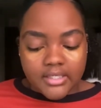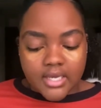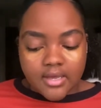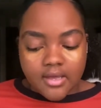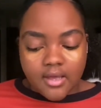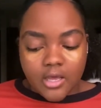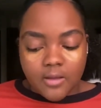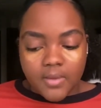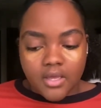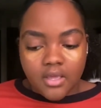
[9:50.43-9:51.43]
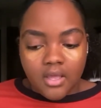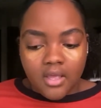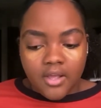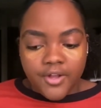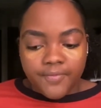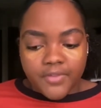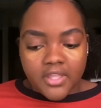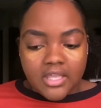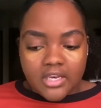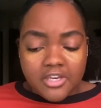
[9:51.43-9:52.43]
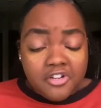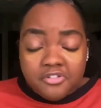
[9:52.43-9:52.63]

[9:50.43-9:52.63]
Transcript: And then, you know,